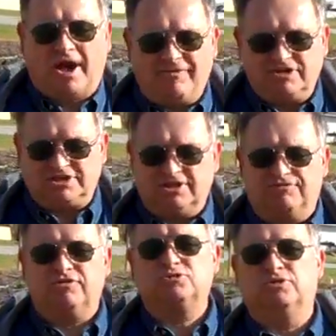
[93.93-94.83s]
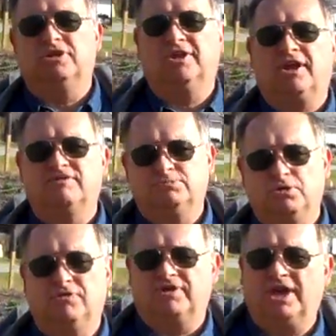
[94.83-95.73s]
obviously the first one you think of is
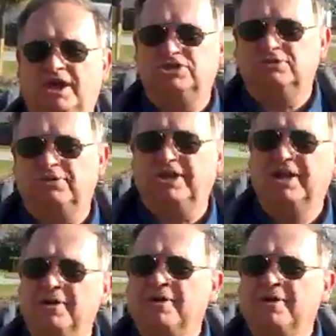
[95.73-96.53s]
beautification, but